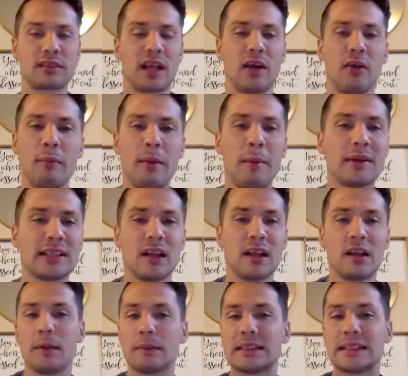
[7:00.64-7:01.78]
I remember telling
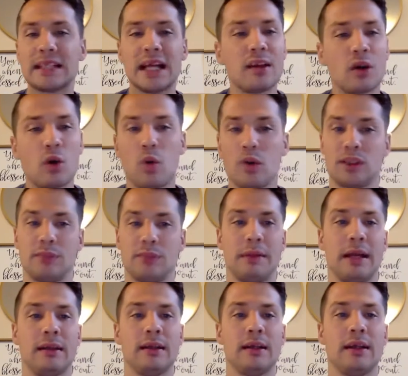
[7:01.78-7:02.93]
him, stay the course, man.
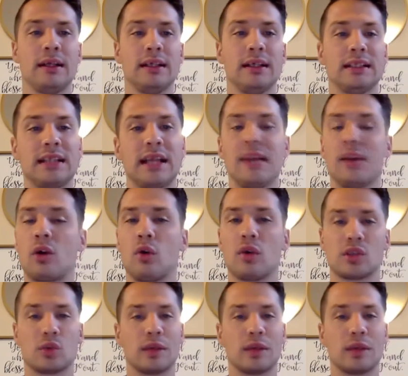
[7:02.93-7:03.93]
Stay the course.